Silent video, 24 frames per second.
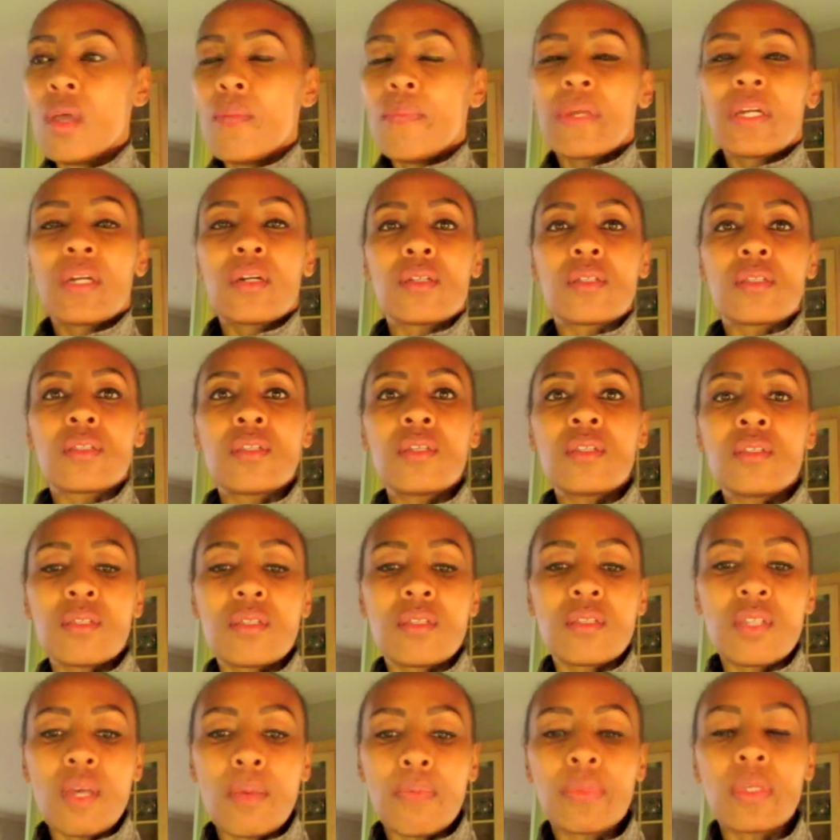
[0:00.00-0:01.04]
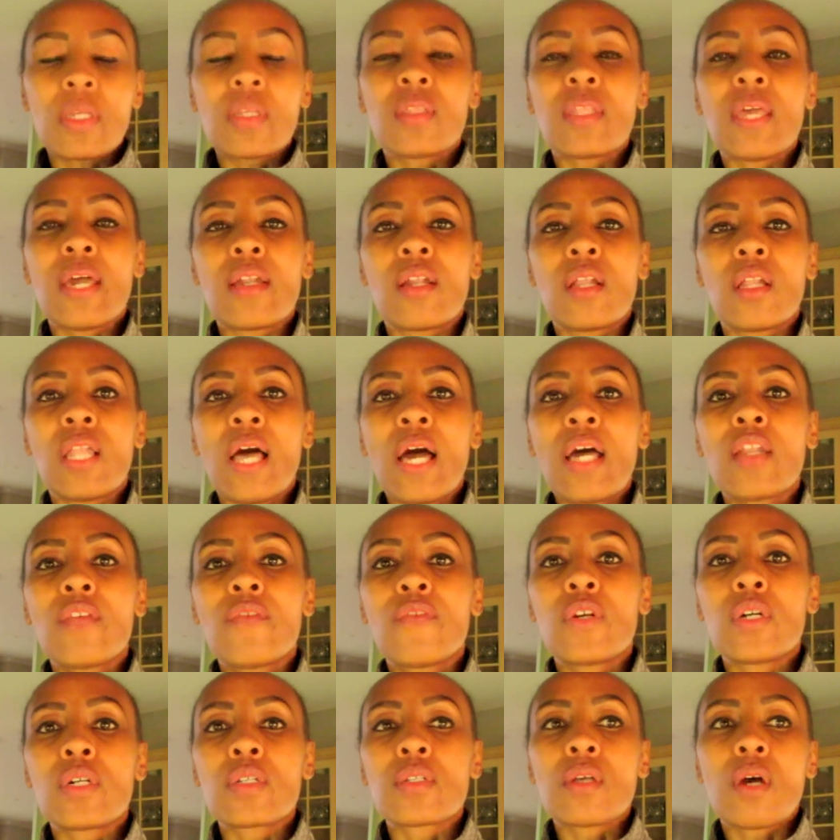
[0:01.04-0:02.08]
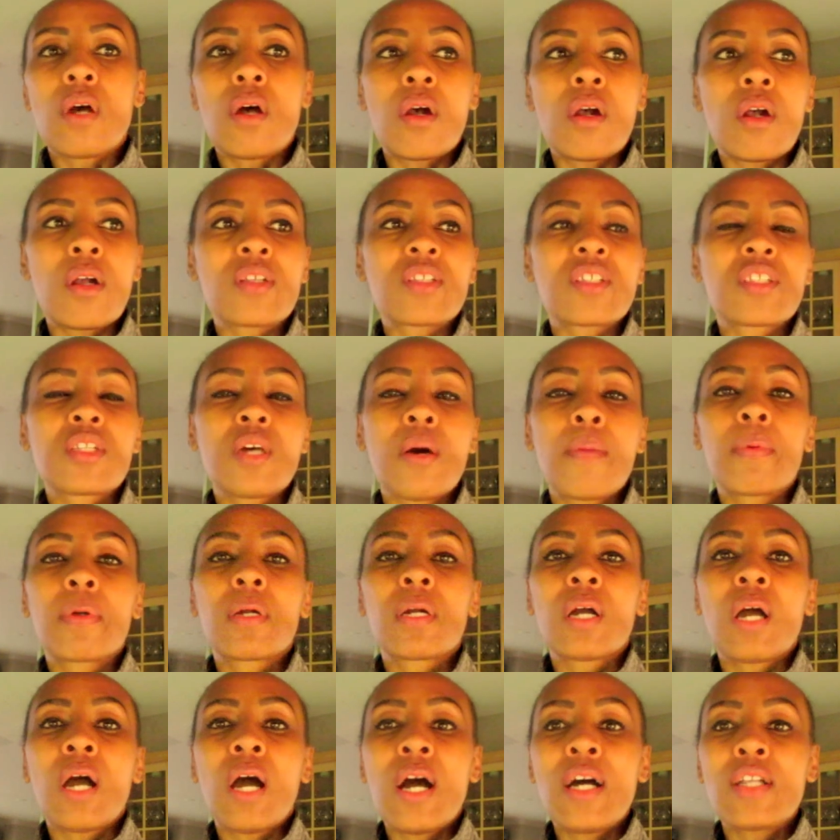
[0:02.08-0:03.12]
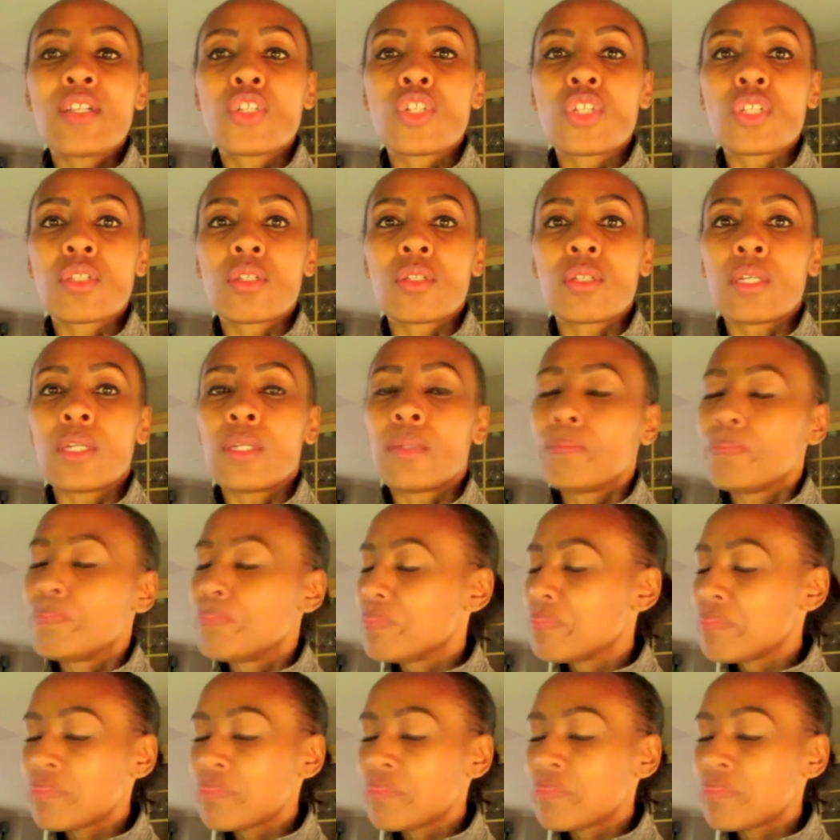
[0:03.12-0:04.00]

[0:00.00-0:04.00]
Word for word: because this is something that a lot of us are subconsciously.